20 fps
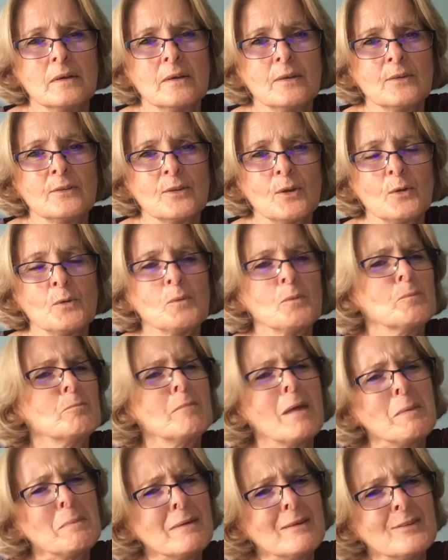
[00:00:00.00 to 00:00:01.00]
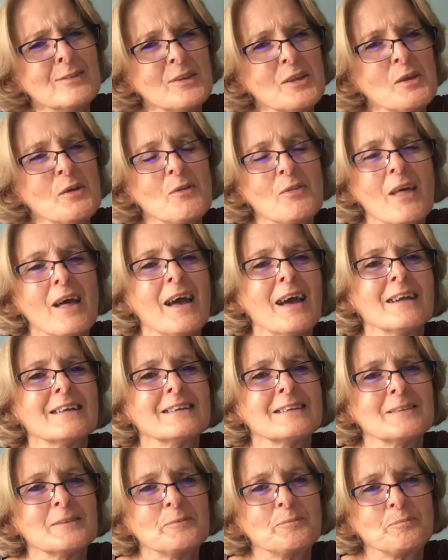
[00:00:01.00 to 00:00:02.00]
So maybe see you
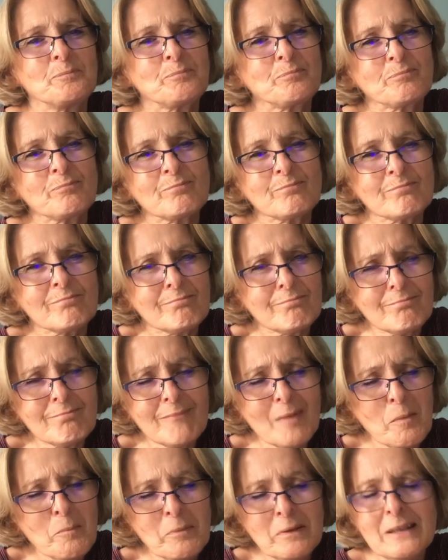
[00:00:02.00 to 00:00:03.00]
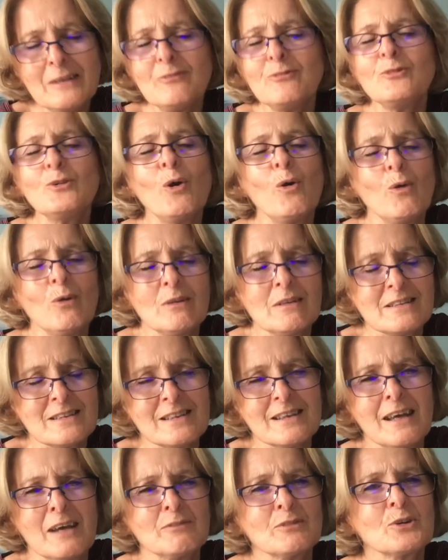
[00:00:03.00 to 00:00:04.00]
then. But if not,
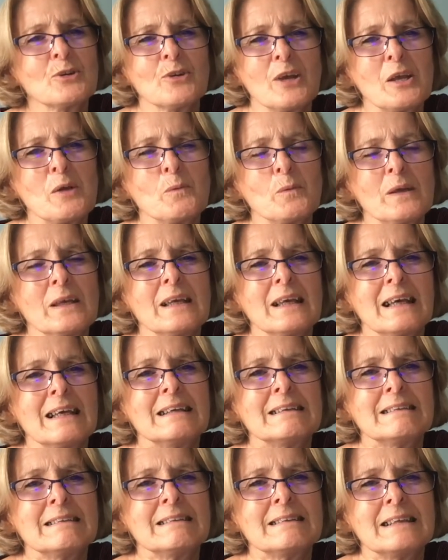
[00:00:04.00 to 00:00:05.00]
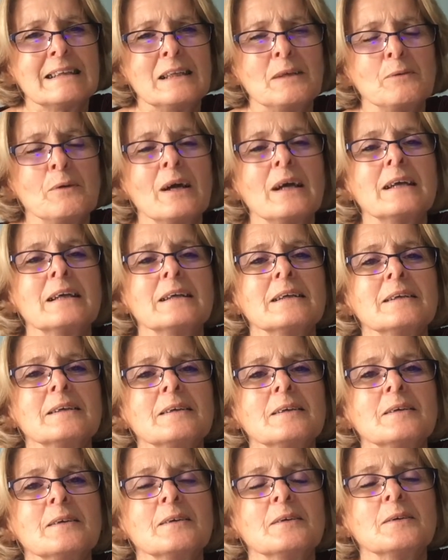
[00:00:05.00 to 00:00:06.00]
have a great weekend anyway.
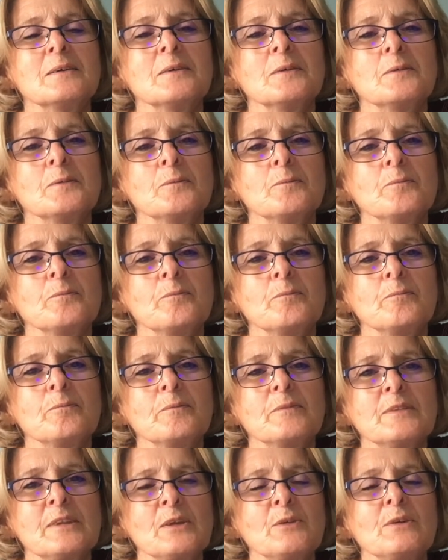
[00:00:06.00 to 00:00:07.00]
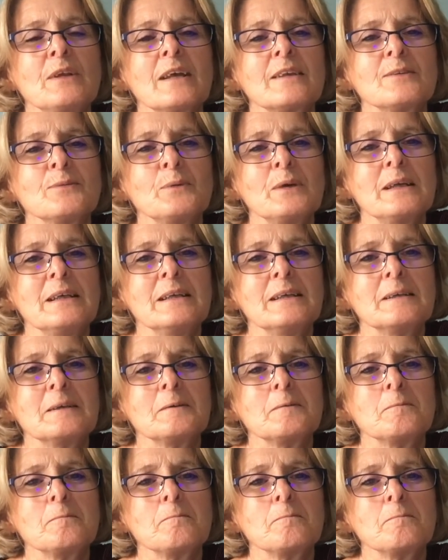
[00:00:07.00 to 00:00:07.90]
See you next week.